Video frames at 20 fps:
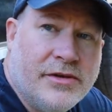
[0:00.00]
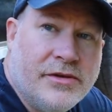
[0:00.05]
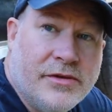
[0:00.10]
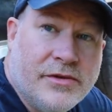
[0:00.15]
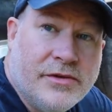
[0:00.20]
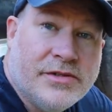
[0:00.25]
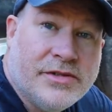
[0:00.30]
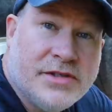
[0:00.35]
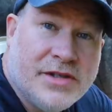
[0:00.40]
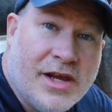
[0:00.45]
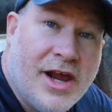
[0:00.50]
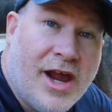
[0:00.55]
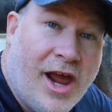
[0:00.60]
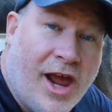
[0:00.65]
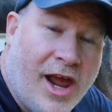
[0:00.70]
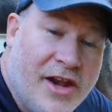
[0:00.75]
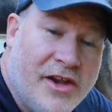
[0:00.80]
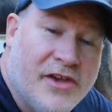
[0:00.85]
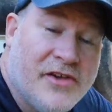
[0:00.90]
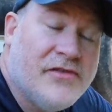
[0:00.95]
you use
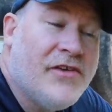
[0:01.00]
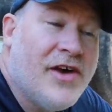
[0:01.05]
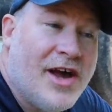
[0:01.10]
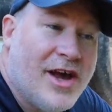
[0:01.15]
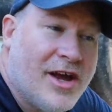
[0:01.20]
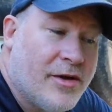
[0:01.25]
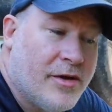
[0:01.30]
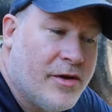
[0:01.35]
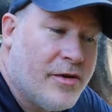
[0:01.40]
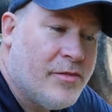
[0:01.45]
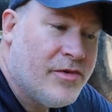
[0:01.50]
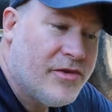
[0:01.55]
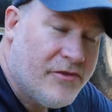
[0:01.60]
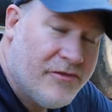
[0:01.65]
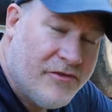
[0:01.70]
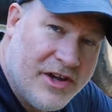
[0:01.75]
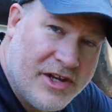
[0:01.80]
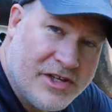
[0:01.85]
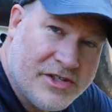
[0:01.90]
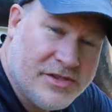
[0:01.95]
an H V A C
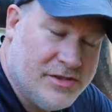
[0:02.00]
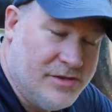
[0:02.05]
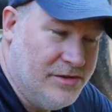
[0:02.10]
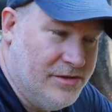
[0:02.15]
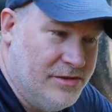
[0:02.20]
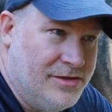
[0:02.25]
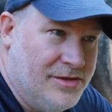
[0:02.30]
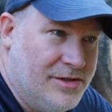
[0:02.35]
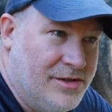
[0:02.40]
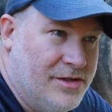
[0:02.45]
professional.